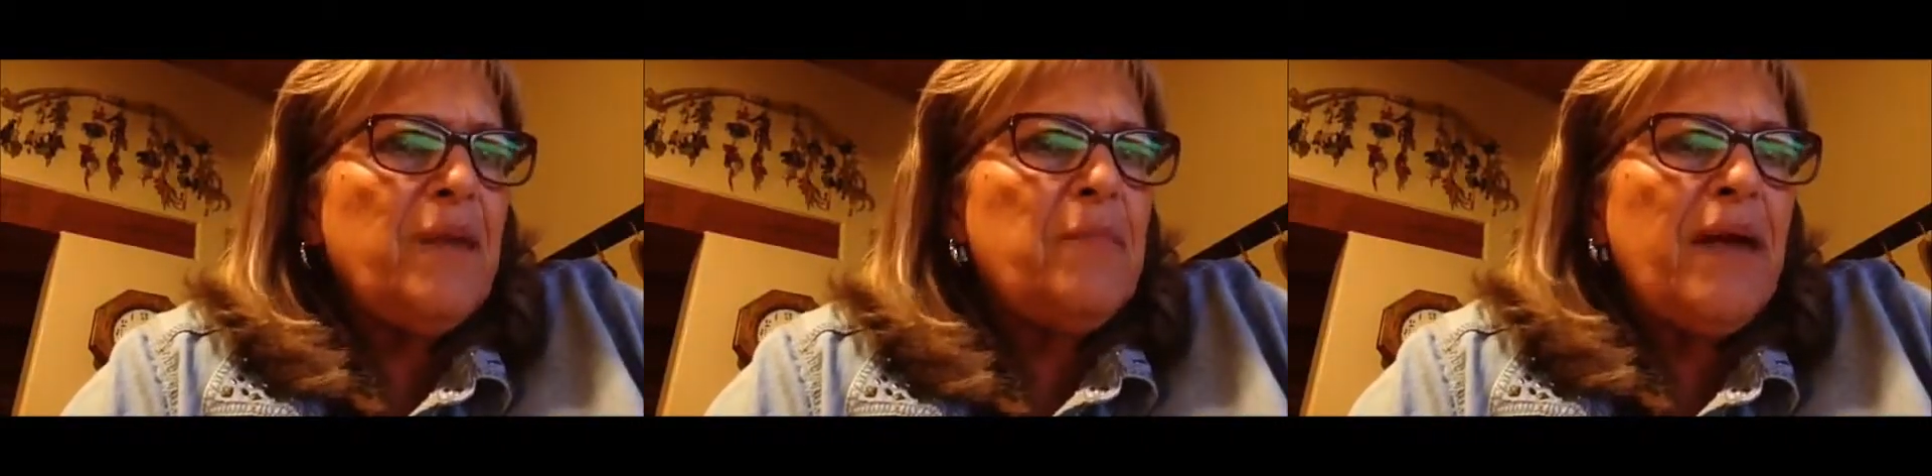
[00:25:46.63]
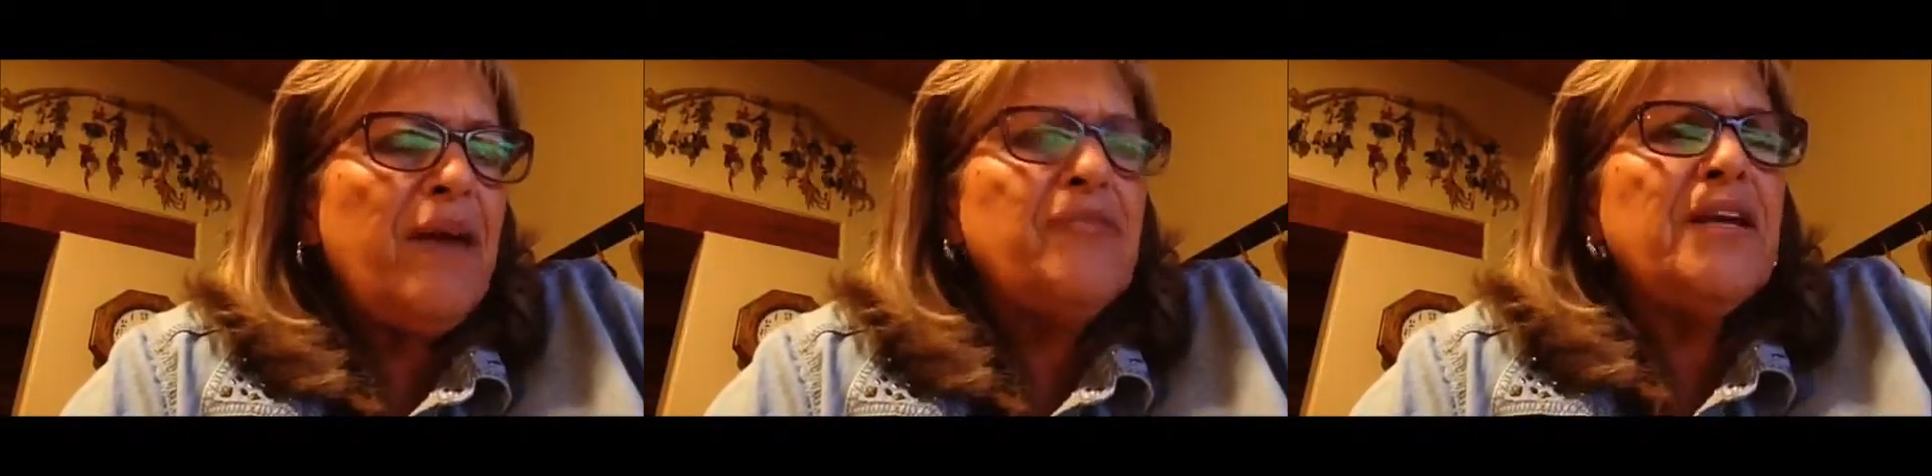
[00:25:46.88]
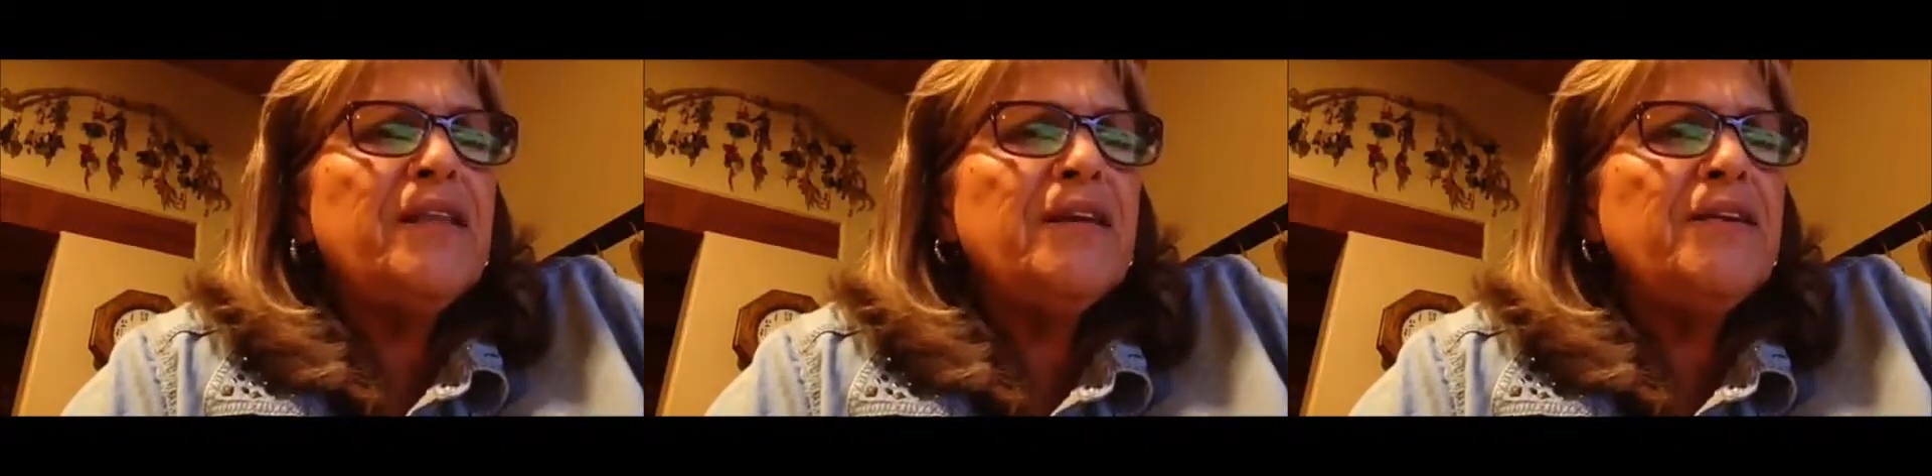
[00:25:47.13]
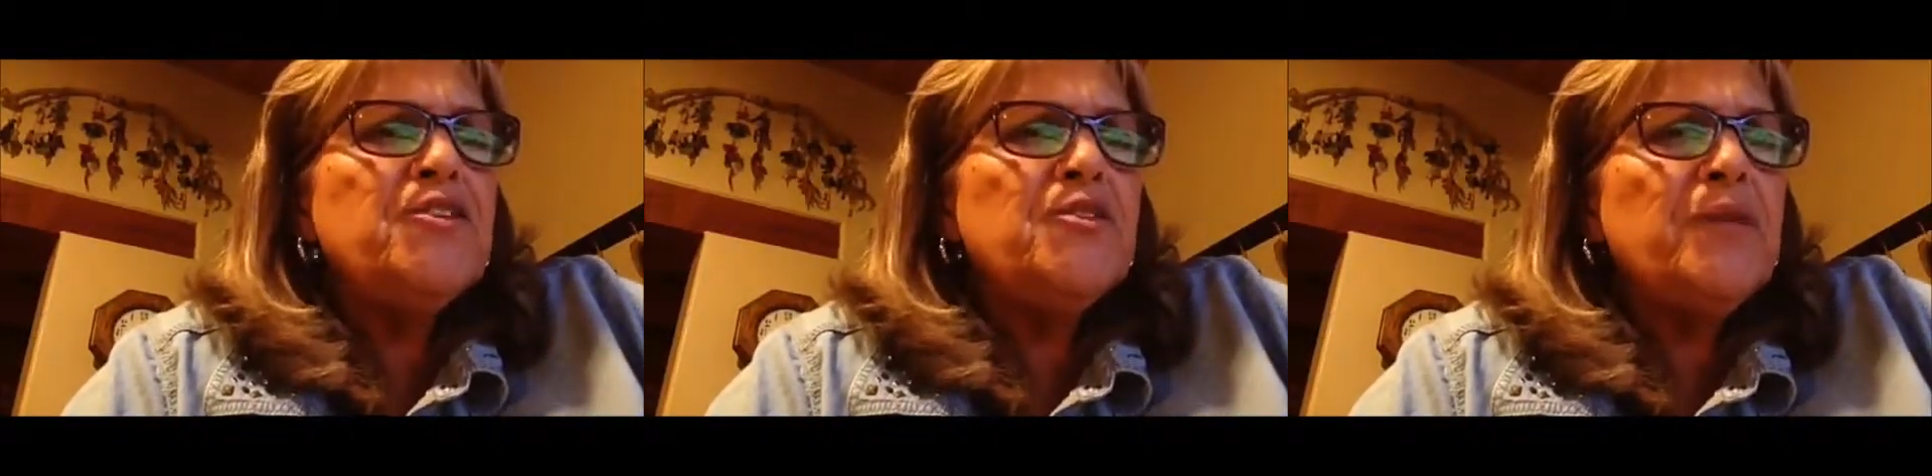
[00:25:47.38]
maybe have
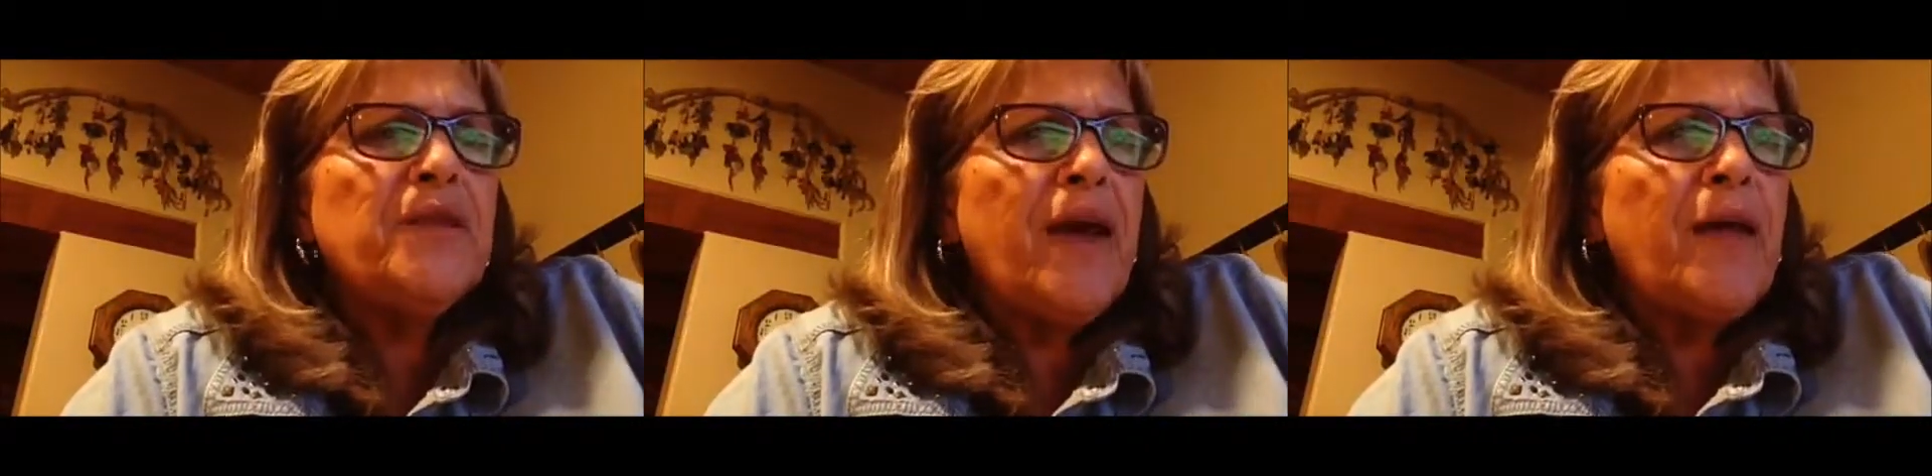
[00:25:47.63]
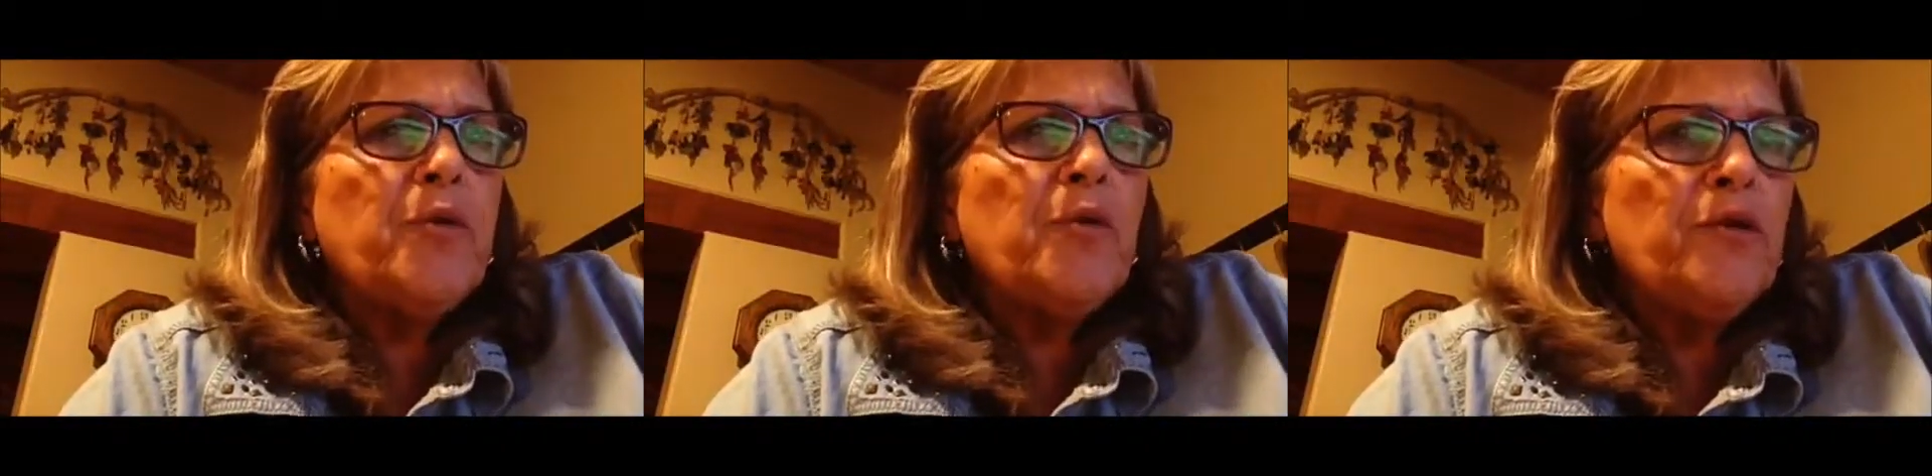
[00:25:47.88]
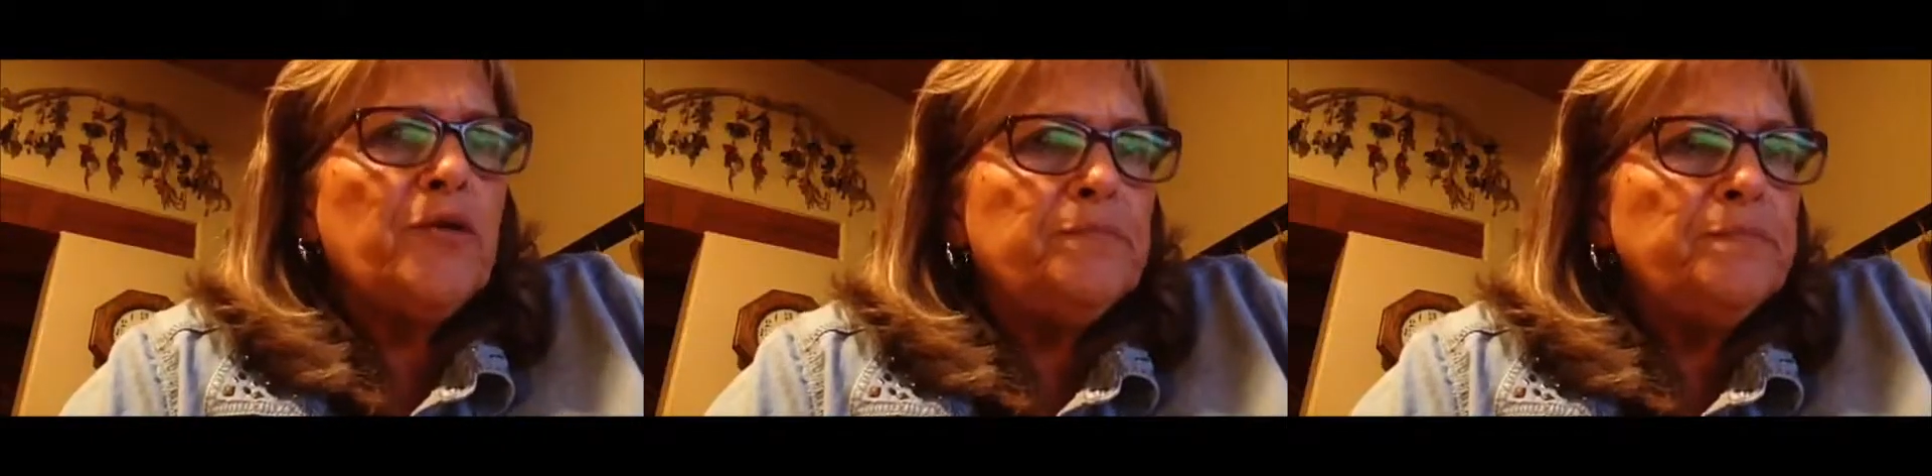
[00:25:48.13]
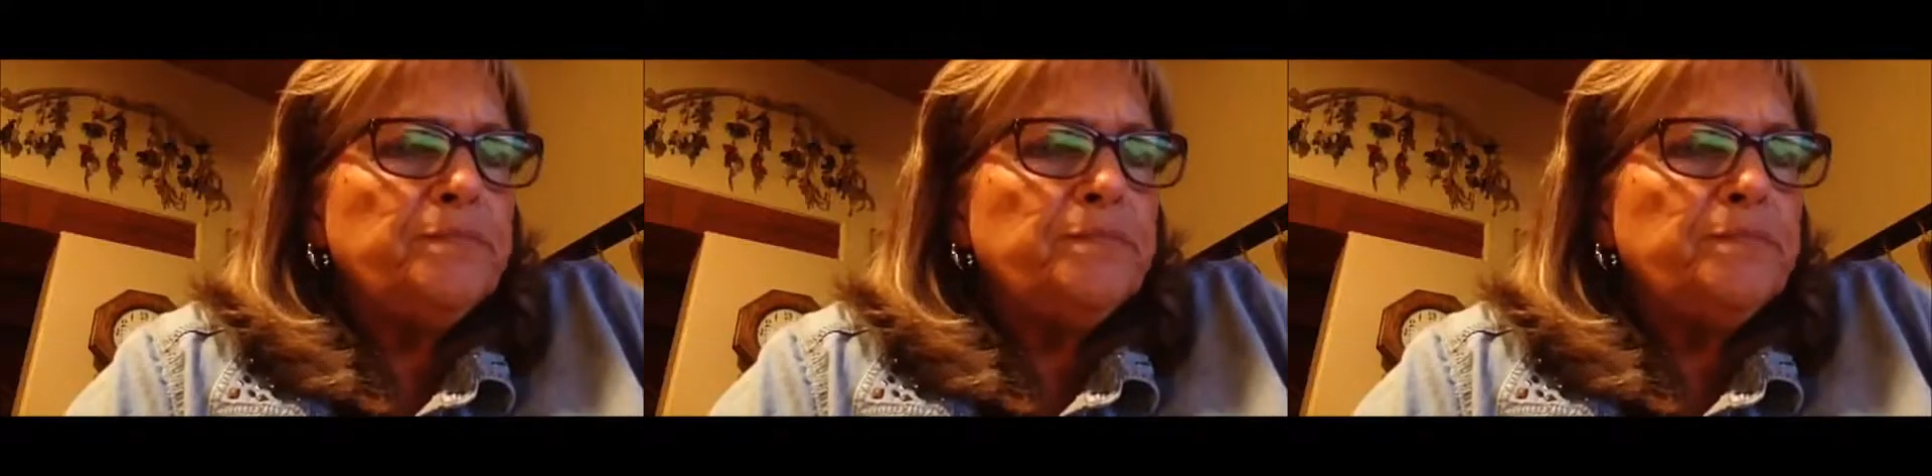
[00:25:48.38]
nothing to do with Capricorn.